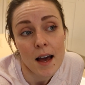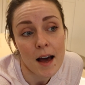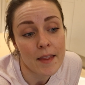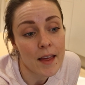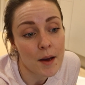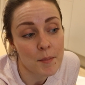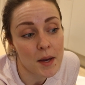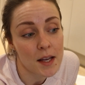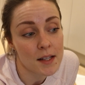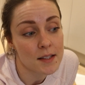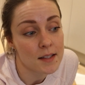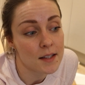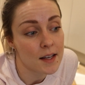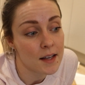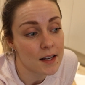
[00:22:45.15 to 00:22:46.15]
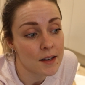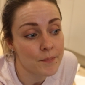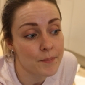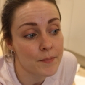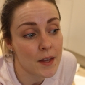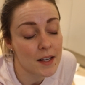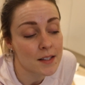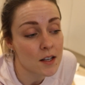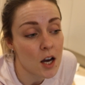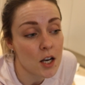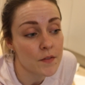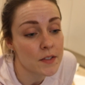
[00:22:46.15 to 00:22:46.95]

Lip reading: And that means that it's kind